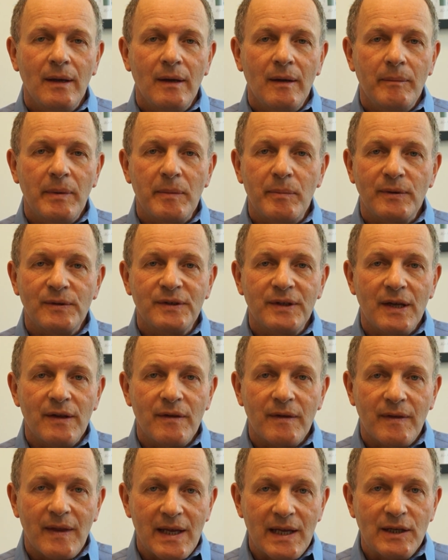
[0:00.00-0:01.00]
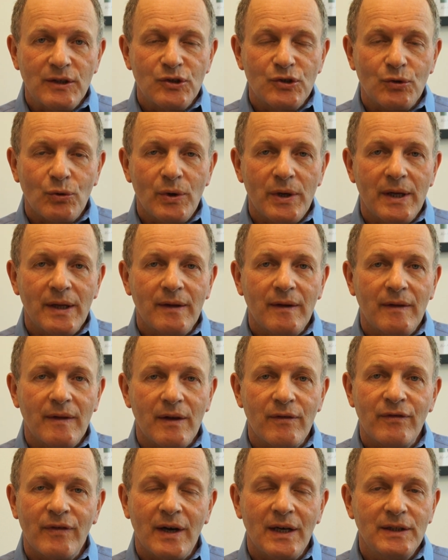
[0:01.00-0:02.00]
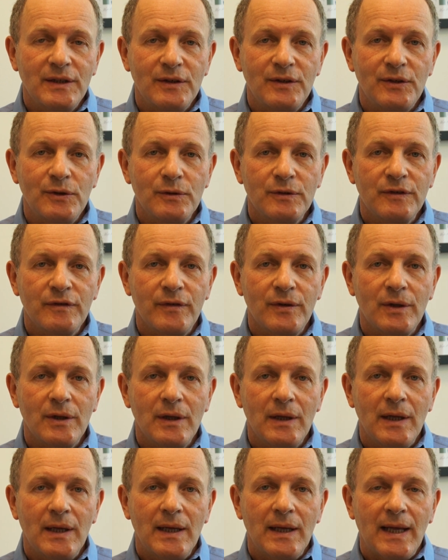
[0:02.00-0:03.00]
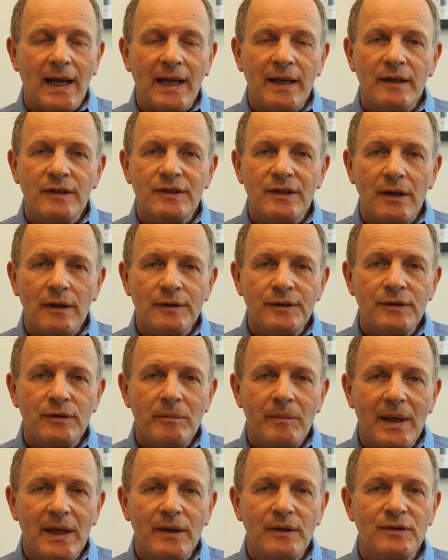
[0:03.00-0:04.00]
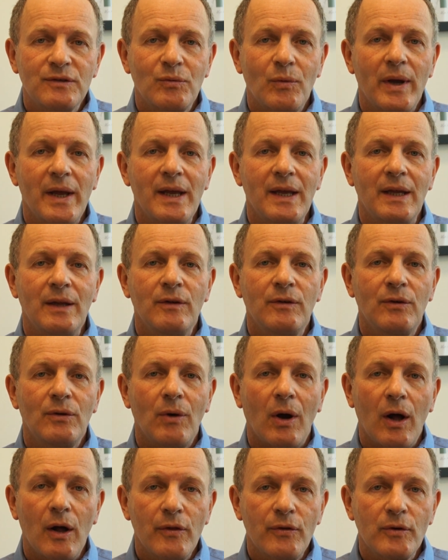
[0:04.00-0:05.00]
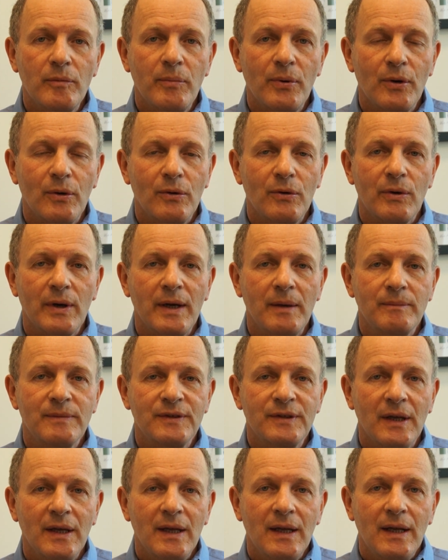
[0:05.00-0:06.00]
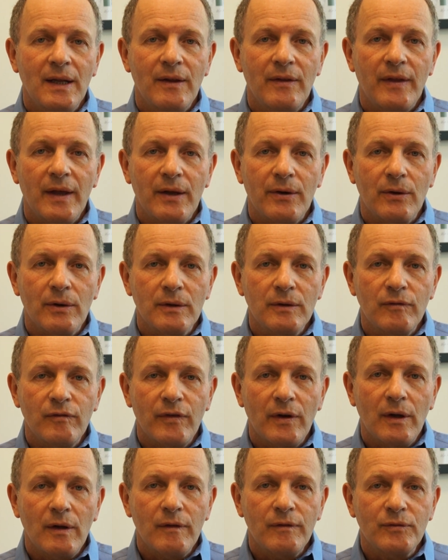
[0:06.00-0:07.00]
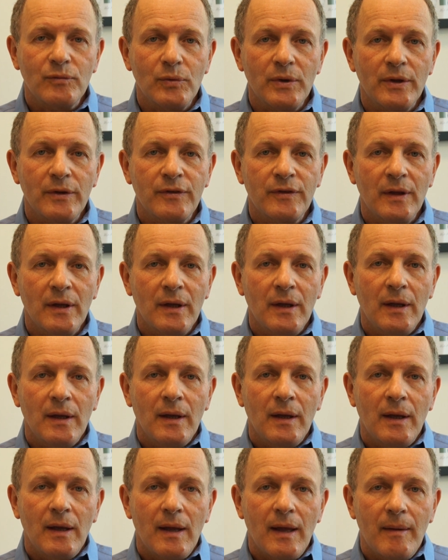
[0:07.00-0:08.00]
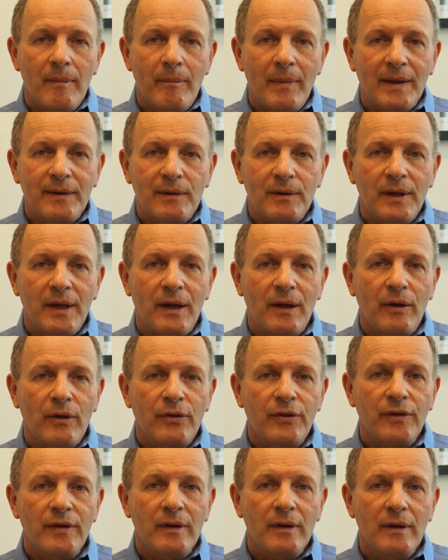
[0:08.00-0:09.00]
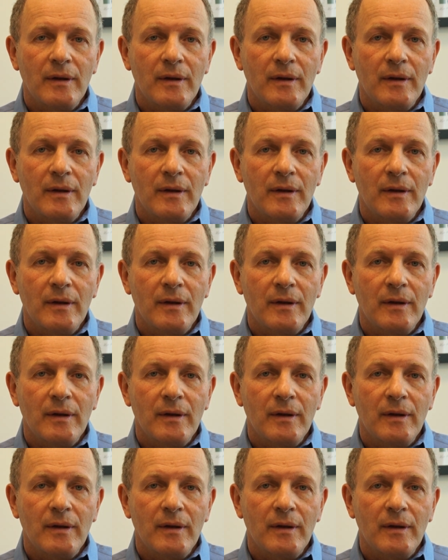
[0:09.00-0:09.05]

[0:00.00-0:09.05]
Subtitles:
People say that they enjoy it, they find it useful, and it's also made its way into other programs that are involved with mental health,